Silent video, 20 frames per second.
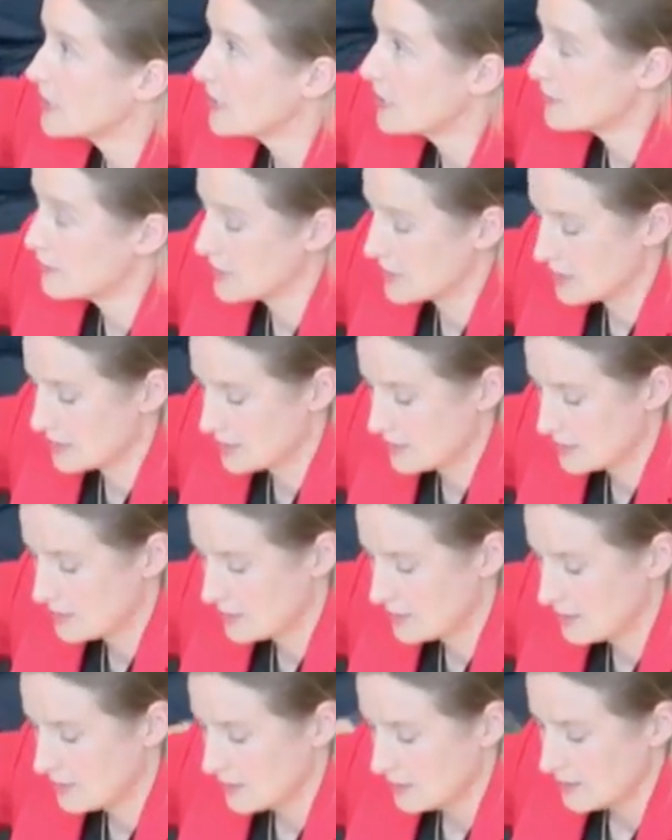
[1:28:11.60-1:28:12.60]
determined.
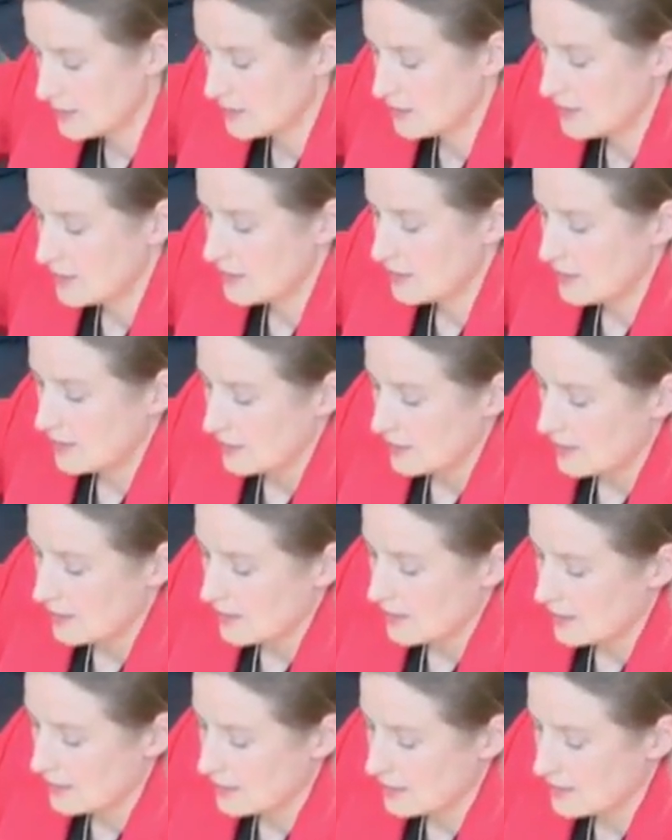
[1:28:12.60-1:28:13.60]

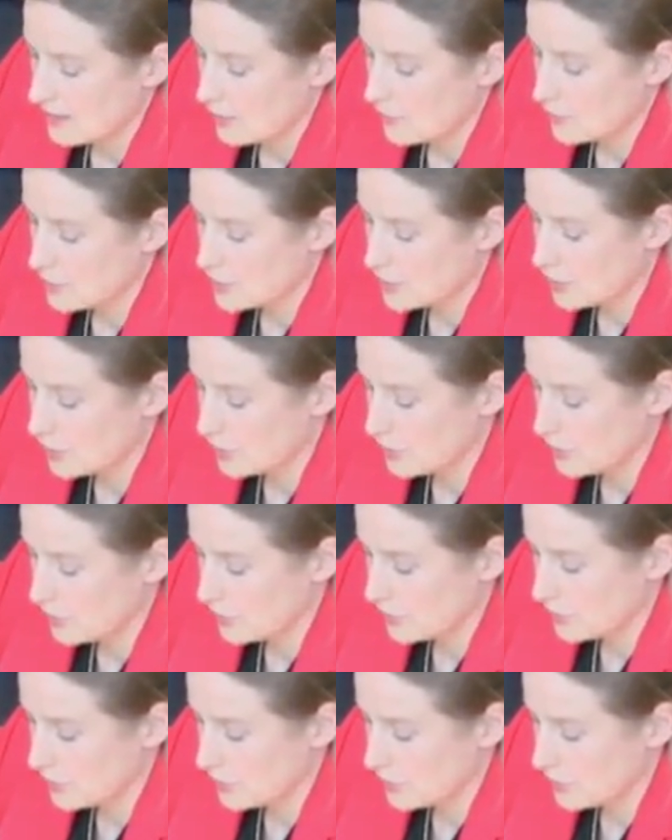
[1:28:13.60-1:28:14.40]
And I will show